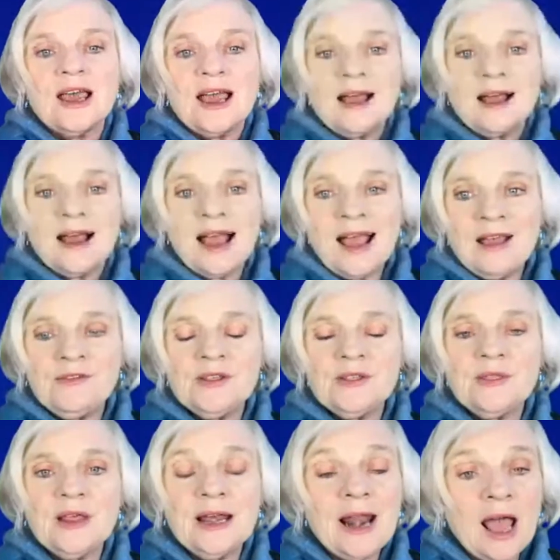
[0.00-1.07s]
having
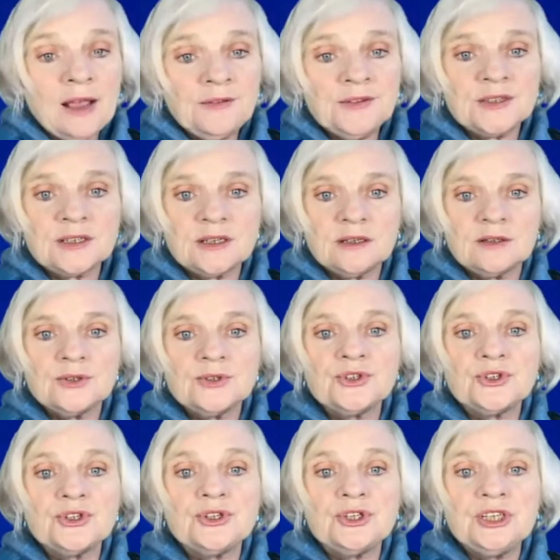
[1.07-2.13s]
the life skills
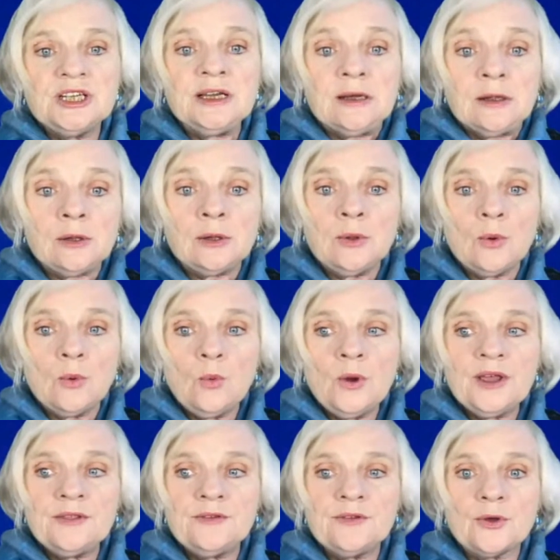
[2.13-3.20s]
to deal
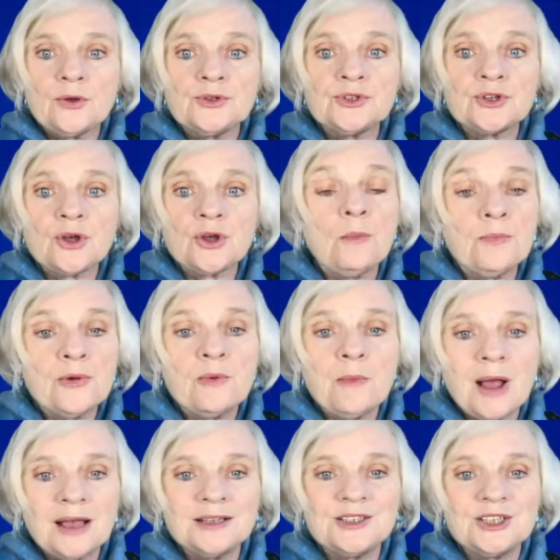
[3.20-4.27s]
with those
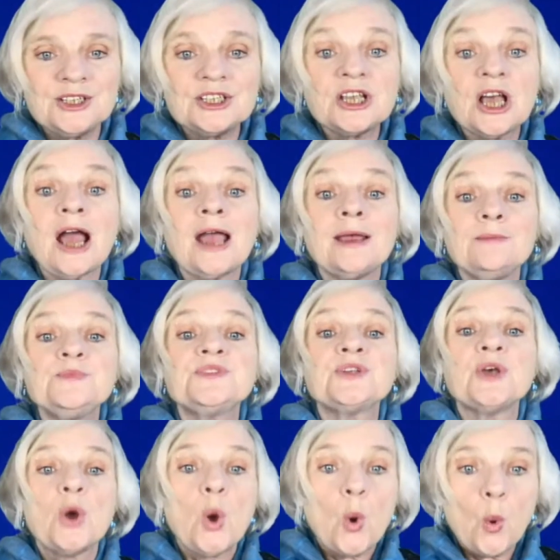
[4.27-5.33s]
compromising times
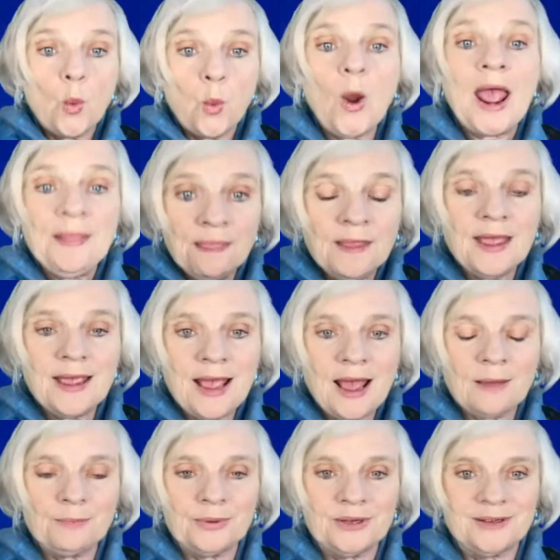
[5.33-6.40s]
when they
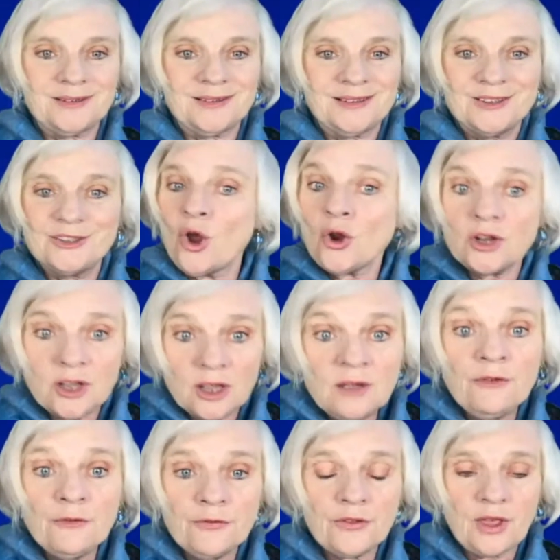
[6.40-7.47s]
happen, not
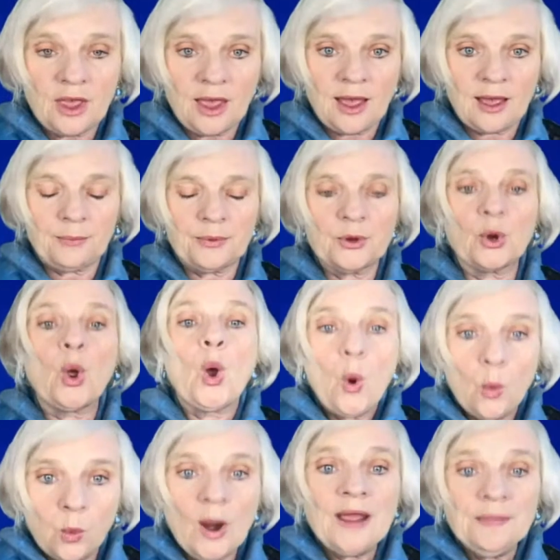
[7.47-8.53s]
if they happen,
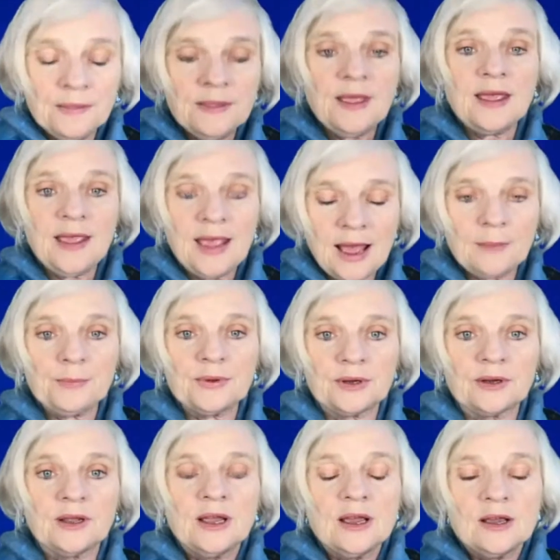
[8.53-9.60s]
when they
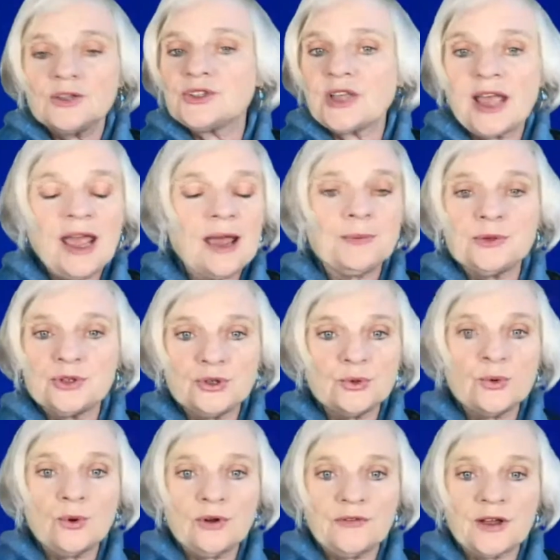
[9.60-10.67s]
happen, because they happen
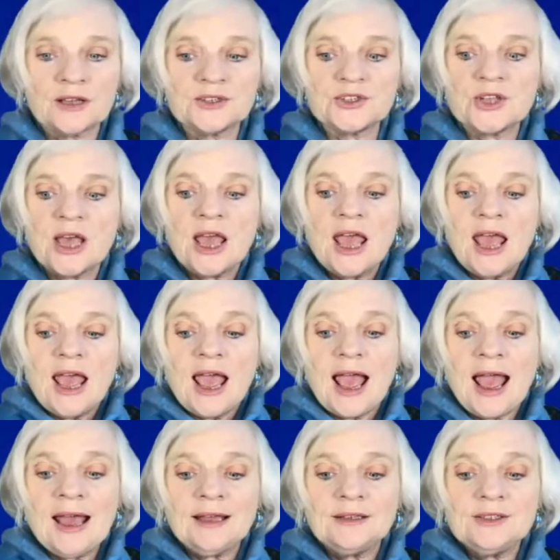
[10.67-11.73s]
to all of us.
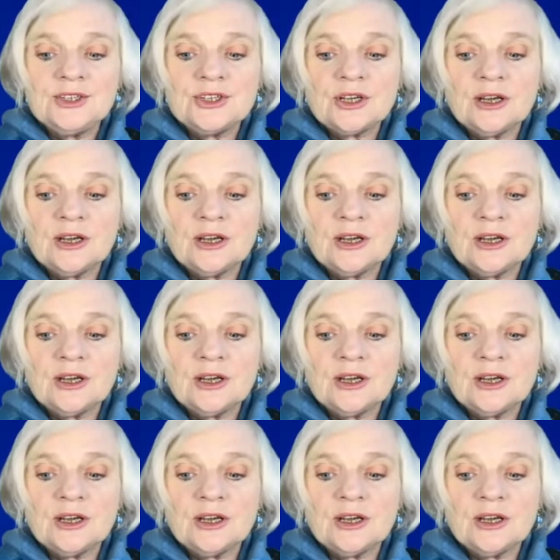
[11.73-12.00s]
And